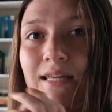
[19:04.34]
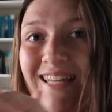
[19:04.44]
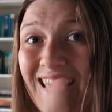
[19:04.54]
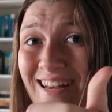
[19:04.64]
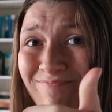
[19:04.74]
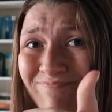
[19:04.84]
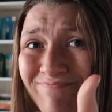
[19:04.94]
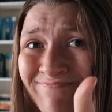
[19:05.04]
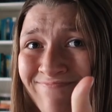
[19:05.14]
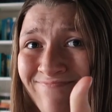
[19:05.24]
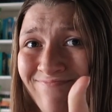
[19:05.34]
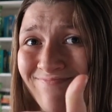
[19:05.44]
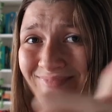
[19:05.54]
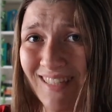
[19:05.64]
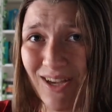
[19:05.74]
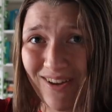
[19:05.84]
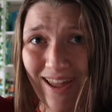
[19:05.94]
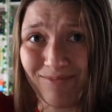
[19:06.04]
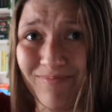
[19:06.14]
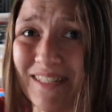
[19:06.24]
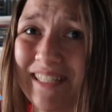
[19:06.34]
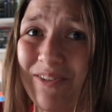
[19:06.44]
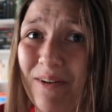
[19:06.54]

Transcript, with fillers: Yeah. Okay, let's do